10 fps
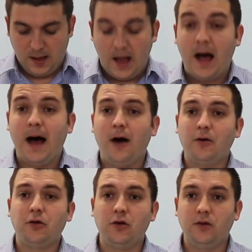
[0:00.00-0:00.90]
how
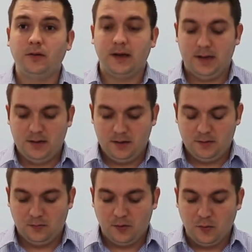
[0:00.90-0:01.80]
you can
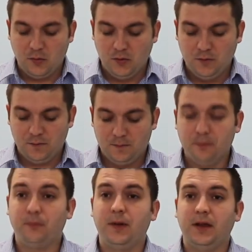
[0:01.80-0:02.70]
remove
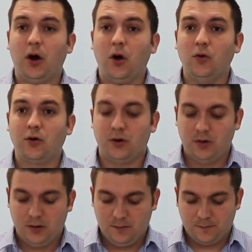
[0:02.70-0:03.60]
pet
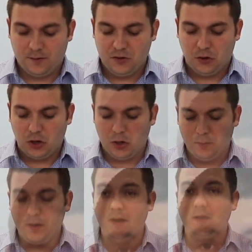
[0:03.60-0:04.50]
odor from your carpet